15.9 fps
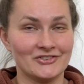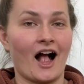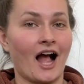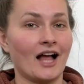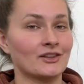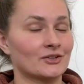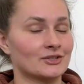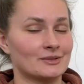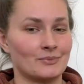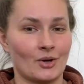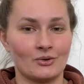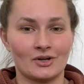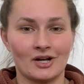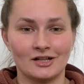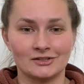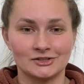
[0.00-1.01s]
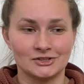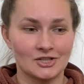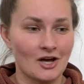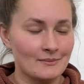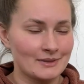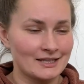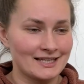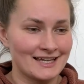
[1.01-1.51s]
I learned about color
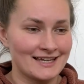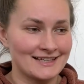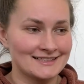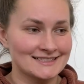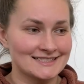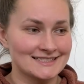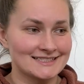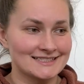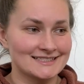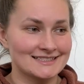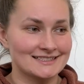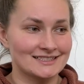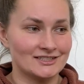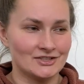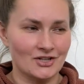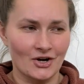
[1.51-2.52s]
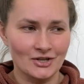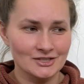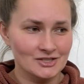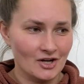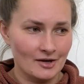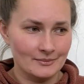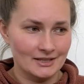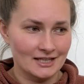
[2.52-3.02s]
dominance, yarn
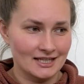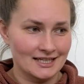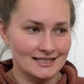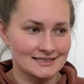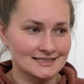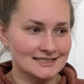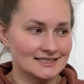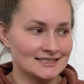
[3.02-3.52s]
dominance.